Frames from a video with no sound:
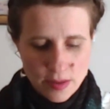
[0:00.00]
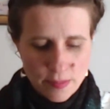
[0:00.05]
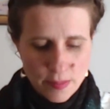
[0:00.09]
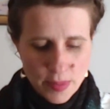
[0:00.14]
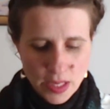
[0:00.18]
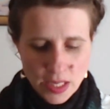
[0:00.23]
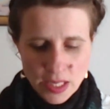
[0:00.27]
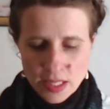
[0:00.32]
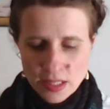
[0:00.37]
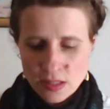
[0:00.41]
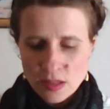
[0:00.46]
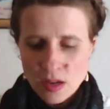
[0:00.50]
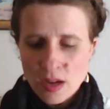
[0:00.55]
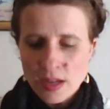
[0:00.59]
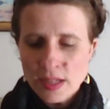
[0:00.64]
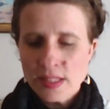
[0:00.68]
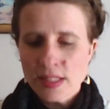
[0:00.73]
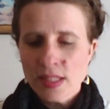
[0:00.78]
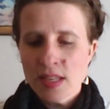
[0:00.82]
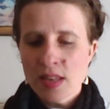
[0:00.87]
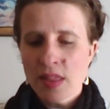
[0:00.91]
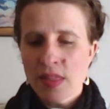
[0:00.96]
monkey
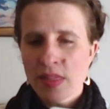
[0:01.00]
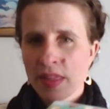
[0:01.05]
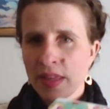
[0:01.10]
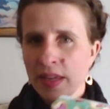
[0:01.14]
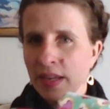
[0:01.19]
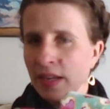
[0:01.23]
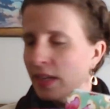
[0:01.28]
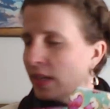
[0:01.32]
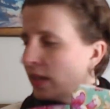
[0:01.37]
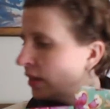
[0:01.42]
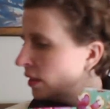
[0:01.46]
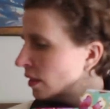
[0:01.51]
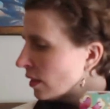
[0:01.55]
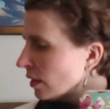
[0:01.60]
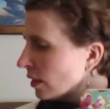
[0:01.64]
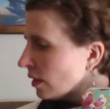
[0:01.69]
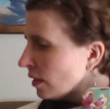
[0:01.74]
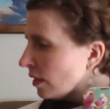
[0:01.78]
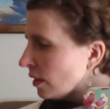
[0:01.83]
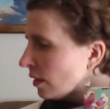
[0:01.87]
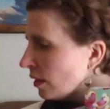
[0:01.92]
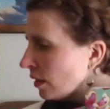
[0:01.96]
socks in
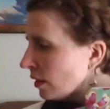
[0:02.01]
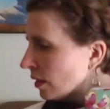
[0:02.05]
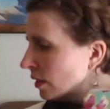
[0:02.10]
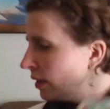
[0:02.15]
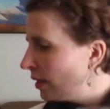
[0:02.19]
there,